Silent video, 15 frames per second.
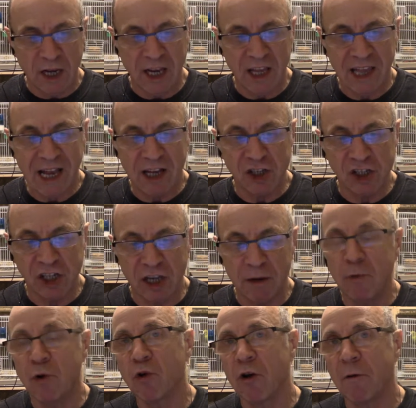It's
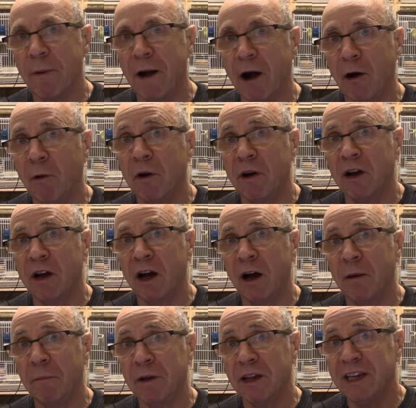actually more about
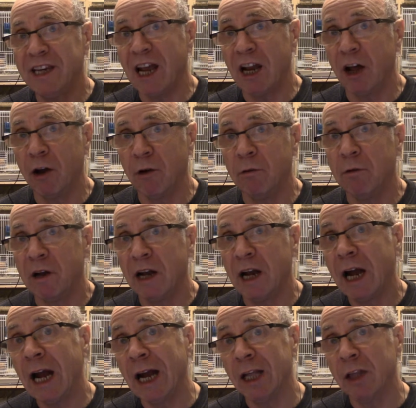yellow
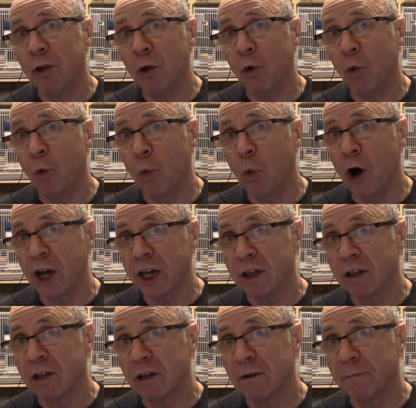and white.
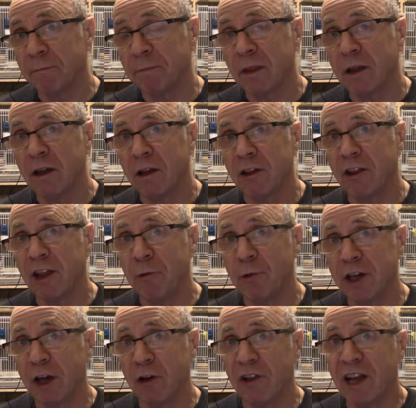So there
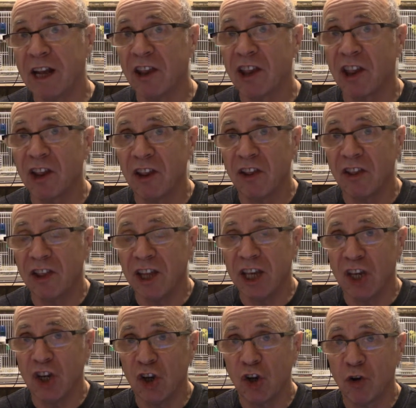we go. That's
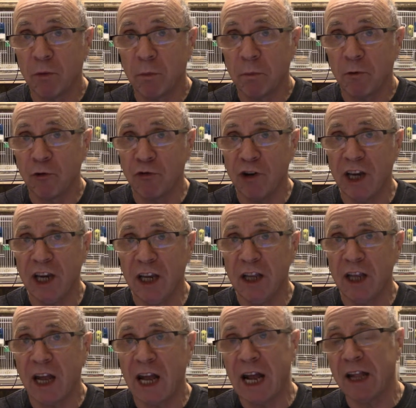the
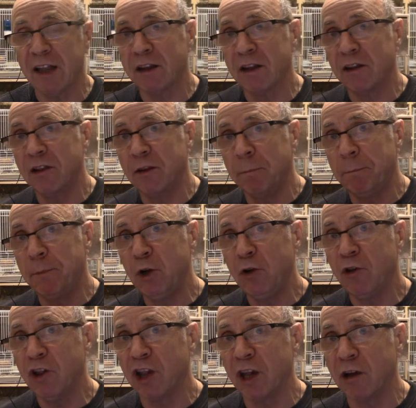green and the
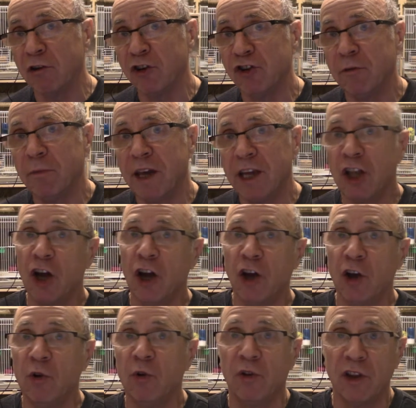blue series. You may
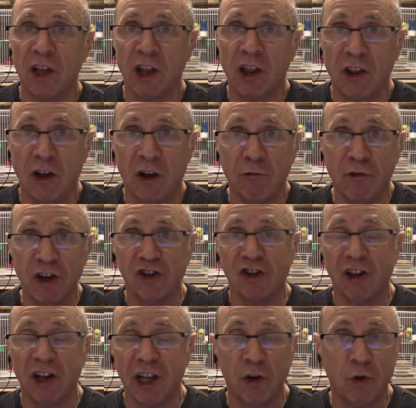know this, that
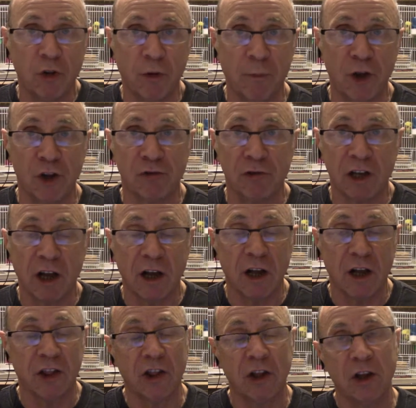originally all the
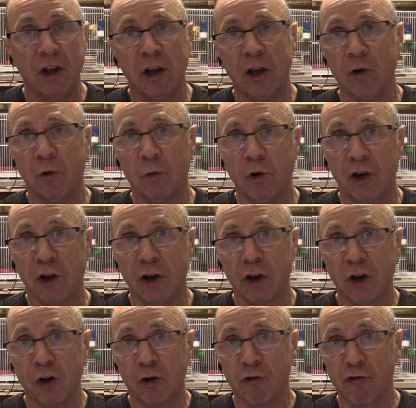budgerigars were
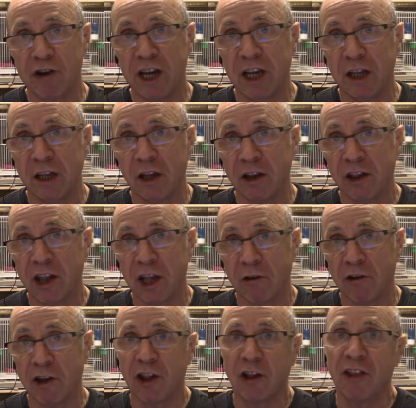green
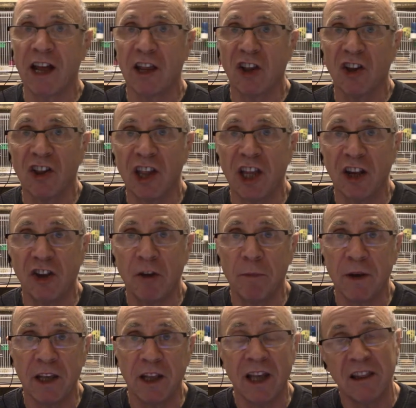series, so that's considered to
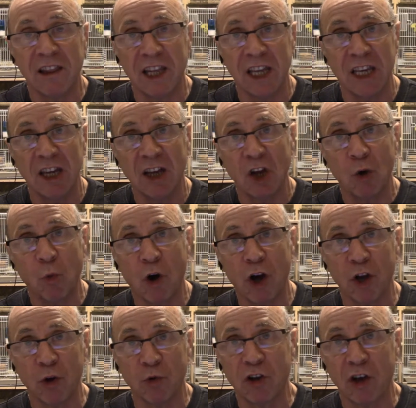be the
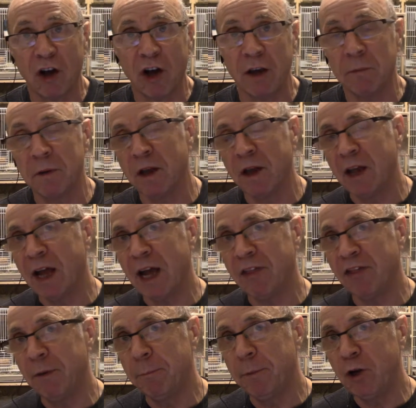wild type,
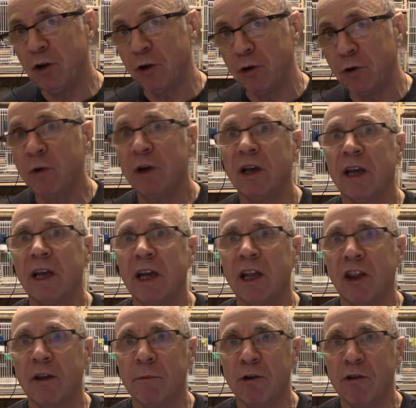and the blue
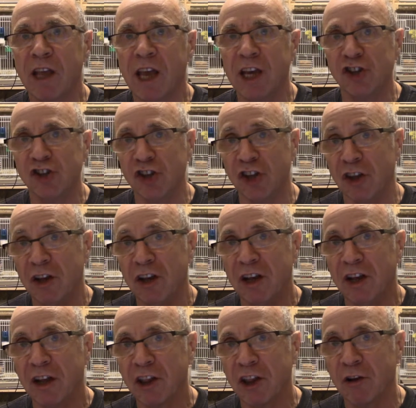is the mutation.
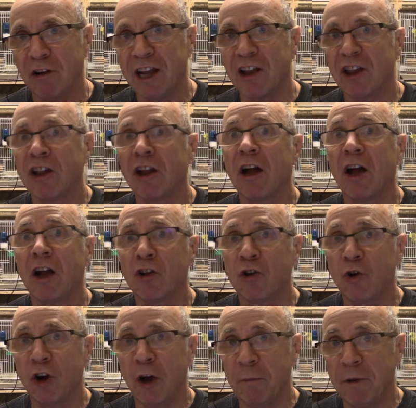So let's
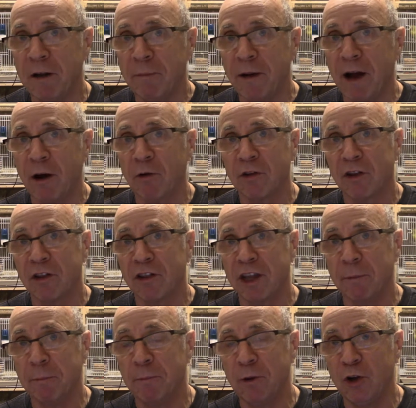talk a bit about
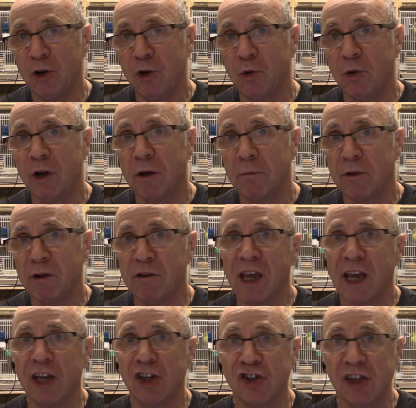the blue
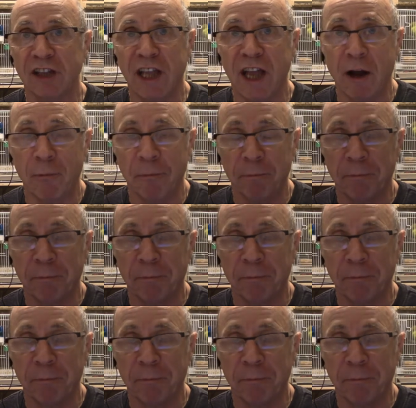mutation now.